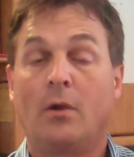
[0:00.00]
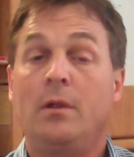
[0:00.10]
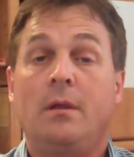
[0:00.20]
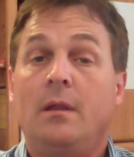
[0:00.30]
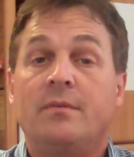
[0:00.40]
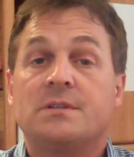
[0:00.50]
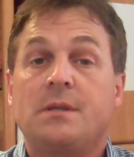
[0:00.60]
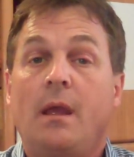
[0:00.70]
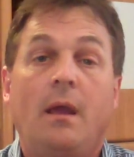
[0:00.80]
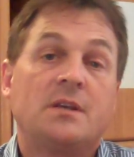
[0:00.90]
Or you could even
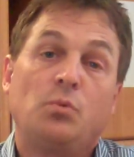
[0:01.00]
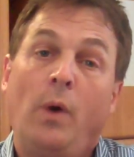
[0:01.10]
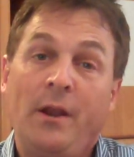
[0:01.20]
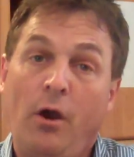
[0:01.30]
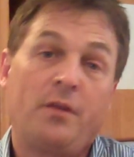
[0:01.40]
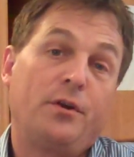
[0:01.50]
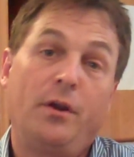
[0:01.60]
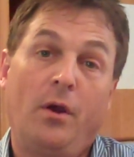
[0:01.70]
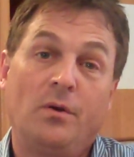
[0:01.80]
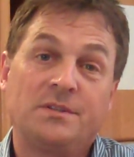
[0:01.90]
say, as one
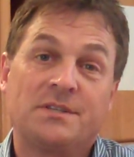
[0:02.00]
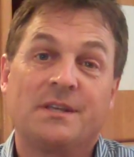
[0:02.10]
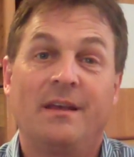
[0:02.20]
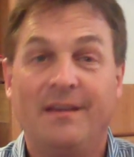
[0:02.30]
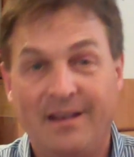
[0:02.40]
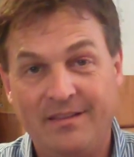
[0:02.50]
author notes,